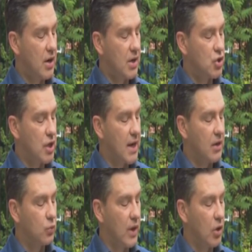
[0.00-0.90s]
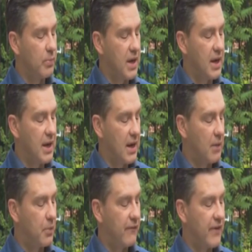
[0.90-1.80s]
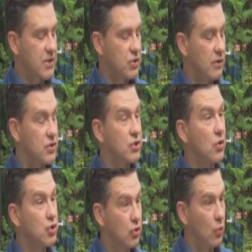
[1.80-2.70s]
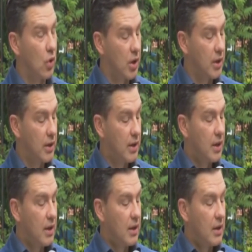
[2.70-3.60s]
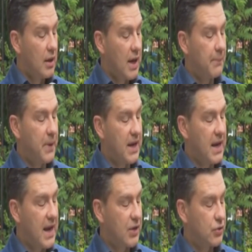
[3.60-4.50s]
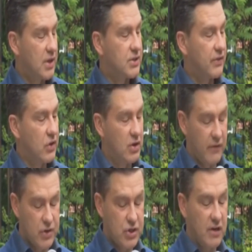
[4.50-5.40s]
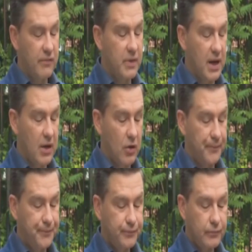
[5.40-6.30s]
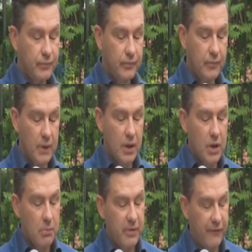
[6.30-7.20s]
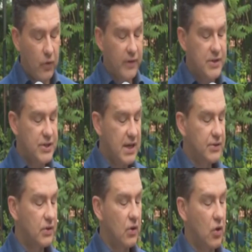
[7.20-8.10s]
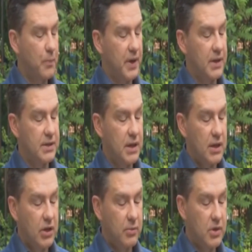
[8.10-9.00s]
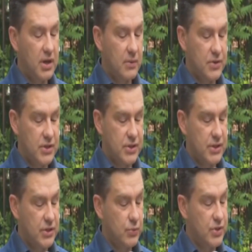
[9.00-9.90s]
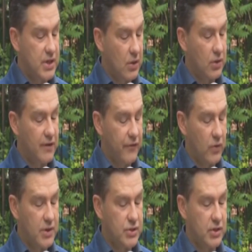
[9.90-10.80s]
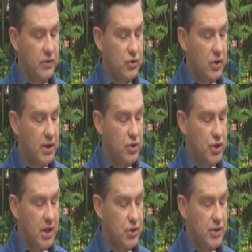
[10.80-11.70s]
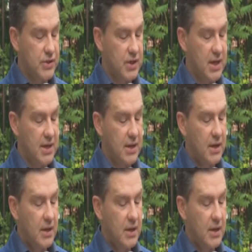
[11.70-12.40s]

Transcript: in child well-being and professor of social work and pediatrics at the University of McGill. Before the center opened, community resistance was narrowly focused on the drug injection site.